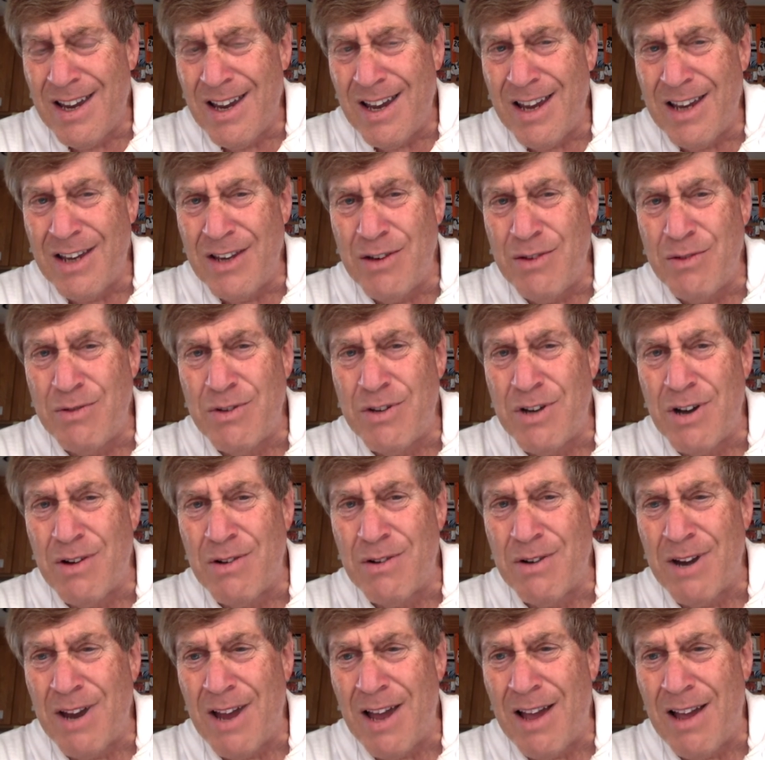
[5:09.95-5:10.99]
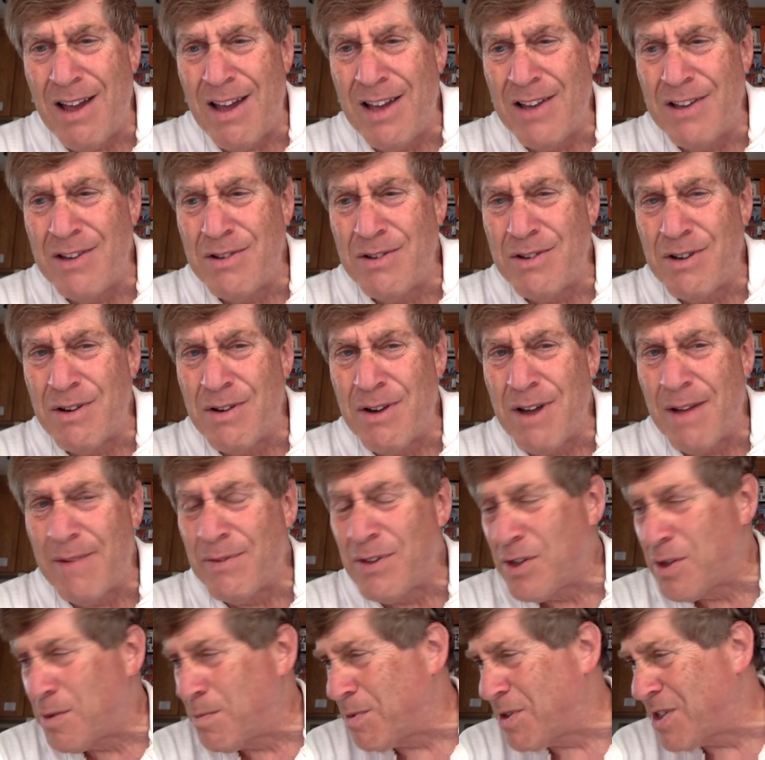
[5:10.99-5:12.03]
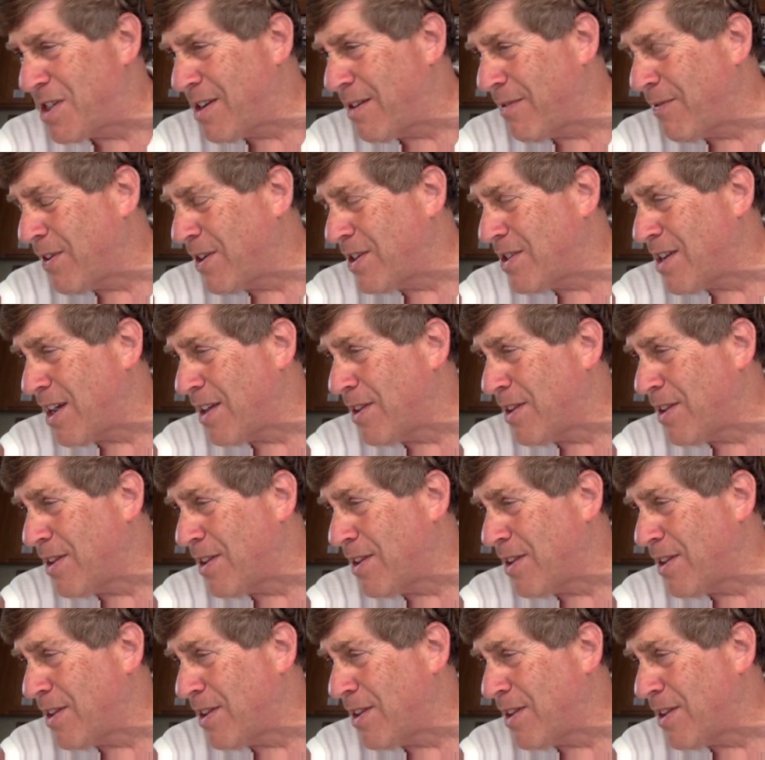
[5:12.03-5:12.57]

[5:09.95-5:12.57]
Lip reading: and you don't have the specifics